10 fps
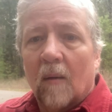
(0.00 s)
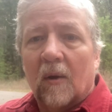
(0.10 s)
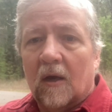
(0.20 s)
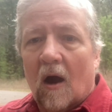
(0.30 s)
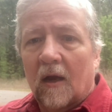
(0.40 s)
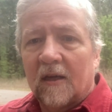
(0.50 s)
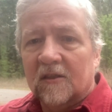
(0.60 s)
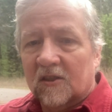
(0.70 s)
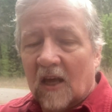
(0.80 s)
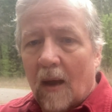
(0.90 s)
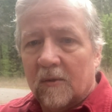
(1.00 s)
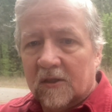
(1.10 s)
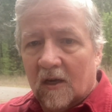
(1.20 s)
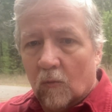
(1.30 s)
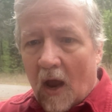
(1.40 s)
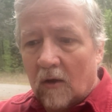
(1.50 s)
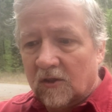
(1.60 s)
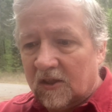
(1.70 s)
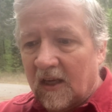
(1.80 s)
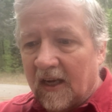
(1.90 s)
But God has established that around
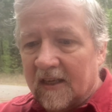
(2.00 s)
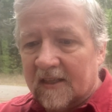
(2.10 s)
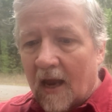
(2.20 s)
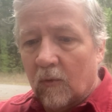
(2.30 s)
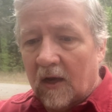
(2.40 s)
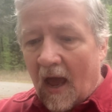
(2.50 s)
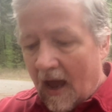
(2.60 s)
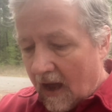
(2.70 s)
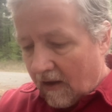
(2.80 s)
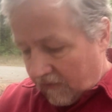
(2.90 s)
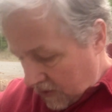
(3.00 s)
cities they would have,